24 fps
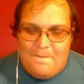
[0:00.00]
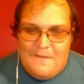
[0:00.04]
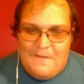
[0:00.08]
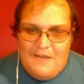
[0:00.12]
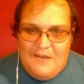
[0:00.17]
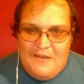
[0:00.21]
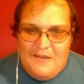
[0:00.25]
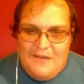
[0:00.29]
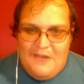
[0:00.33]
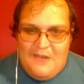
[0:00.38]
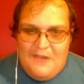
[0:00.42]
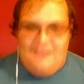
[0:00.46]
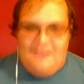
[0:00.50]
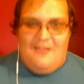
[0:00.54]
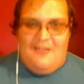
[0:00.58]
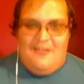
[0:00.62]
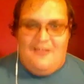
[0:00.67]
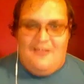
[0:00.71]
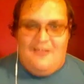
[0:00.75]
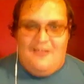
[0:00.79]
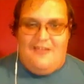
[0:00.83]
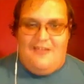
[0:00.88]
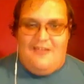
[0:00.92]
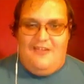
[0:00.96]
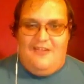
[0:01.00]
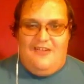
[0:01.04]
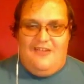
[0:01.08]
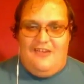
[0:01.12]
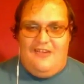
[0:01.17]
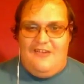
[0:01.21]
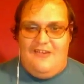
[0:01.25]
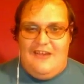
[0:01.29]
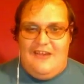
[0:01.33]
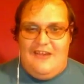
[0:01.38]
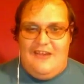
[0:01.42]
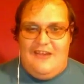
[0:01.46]
so you
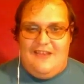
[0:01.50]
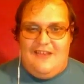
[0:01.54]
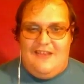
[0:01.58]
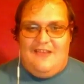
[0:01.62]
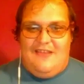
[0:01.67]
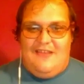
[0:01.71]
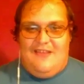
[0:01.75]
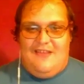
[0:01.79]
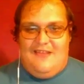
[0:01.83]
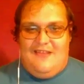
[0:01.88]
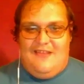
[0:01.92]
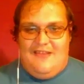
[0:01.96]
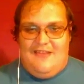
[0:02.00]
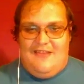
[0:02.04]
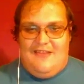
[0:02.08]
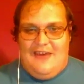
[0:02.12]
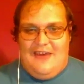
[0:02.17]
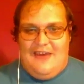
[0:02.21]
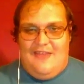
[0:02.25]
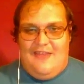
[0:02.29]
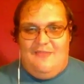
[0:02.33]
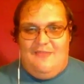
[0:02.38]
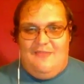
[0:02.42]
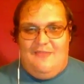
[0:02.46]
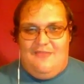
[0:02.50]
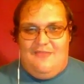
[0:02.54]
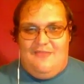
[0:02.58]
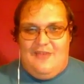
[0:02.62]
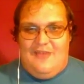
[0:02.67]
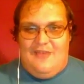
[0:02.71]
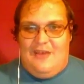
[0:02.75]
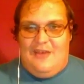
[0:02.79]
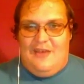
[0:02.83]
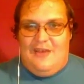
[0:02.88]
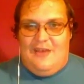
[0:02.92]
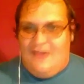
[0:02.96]
need to tell them that
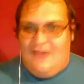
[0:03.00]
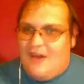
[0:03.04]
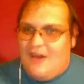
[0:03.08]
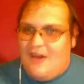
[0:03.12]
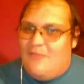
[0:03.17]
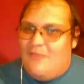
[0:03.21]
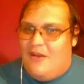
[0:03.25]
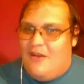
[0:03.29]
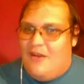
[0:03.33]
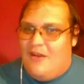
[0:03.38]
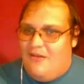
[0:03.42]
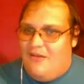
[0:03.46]
you're coming.